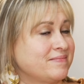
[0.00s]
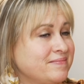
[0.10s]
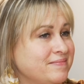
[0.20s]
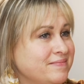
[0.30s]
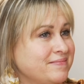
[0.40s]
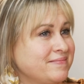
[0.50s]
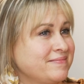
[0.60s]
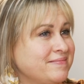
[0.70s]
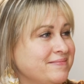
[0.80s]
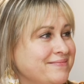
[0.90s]

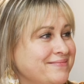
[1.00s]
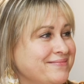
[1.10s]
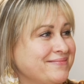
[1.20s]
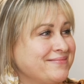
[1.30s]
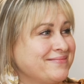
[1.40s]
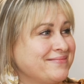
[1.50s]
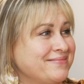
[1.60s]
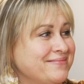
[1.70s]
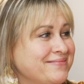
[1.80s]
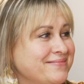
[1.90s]

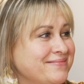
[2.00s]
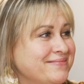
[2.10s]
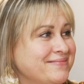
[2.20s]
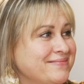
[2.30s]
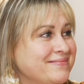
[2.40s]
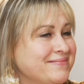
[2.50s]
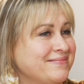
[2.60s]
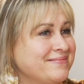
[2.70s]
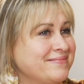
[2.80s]
(not speaking)